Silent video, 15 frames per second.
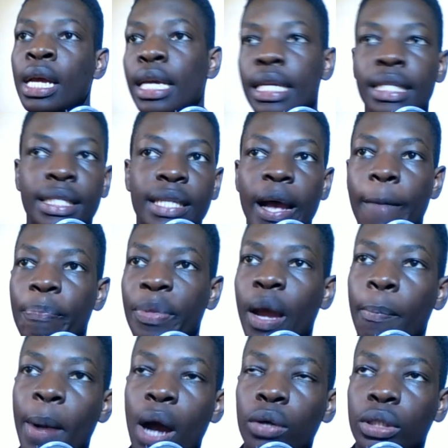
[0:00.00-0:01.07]
is um,
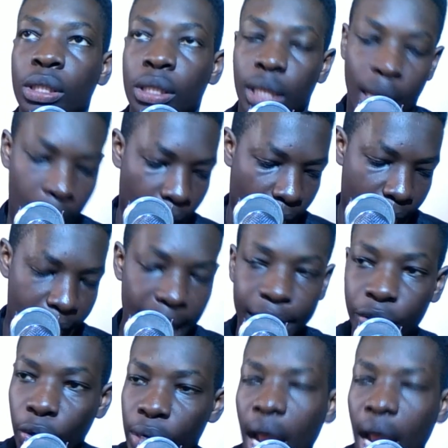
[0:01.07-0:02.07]
about Neto.